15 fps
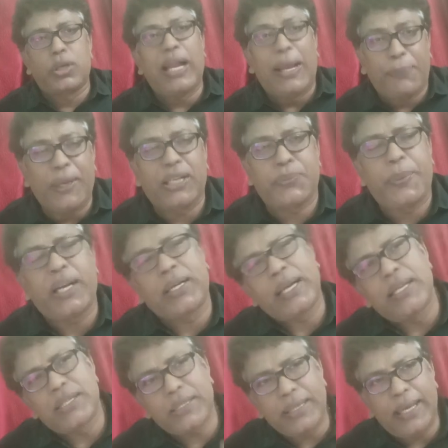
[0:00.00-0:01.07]
life
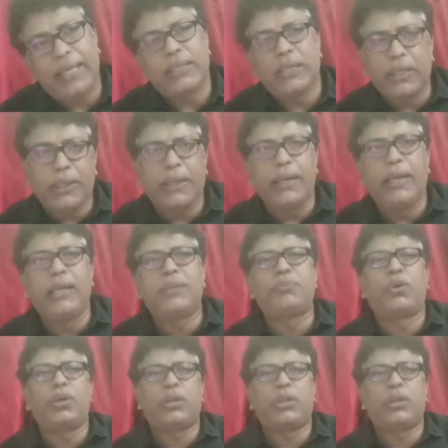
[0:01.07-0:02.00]
expectancy has increased,